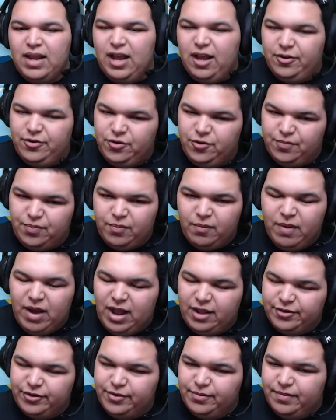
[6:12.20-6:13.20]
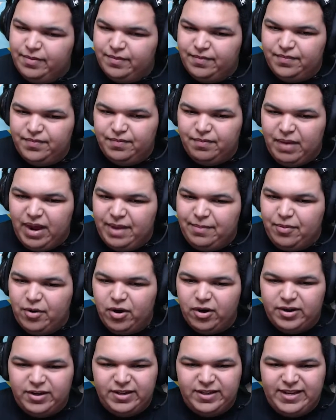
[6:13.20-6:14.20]
I'll do my
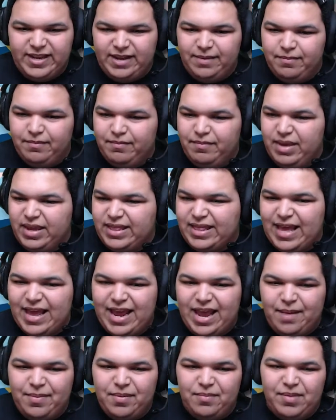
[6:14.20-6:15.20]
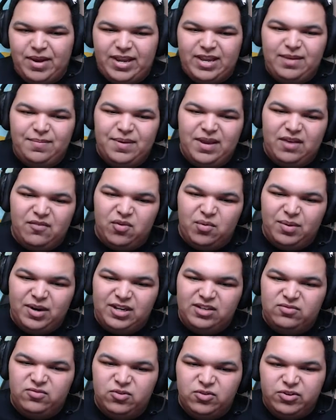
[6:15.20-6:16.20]
part to make that happen by keeping
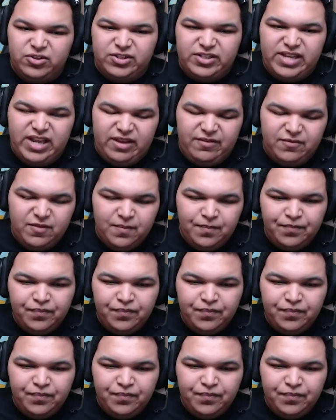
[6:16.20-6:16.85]
everybody's future safe.